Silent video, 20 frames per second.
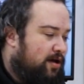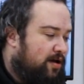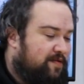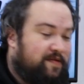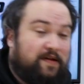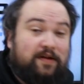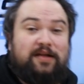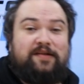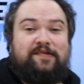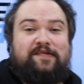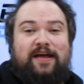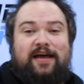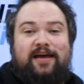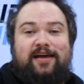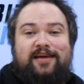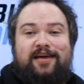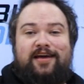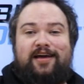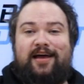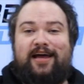So let's
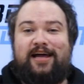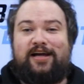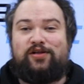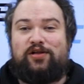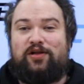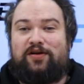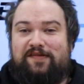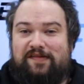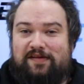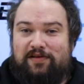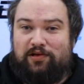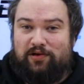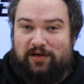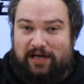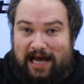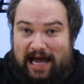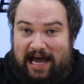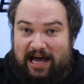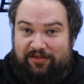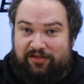take a closer
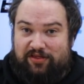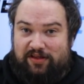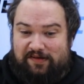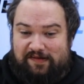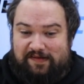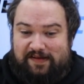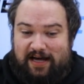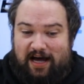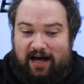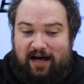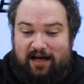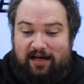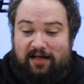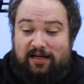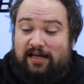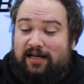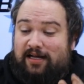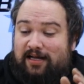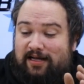look at this car.